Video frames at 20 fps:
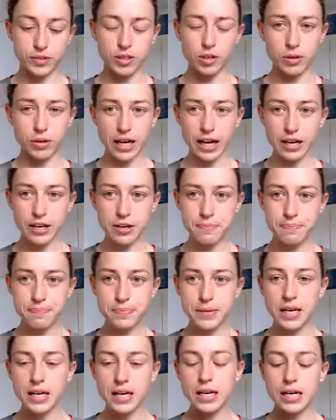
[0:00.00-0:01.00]
Okay,
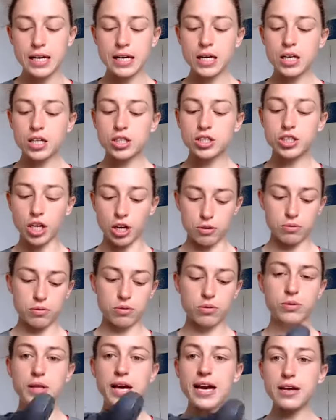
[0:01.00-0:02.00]
so
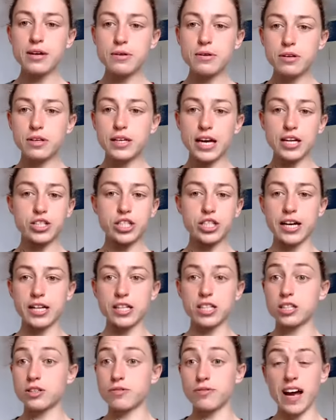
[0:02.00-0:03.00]
they get
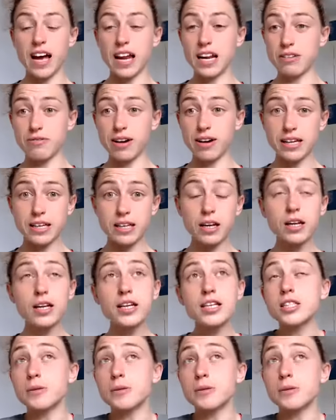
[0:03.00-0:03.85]
changed fairly regularly,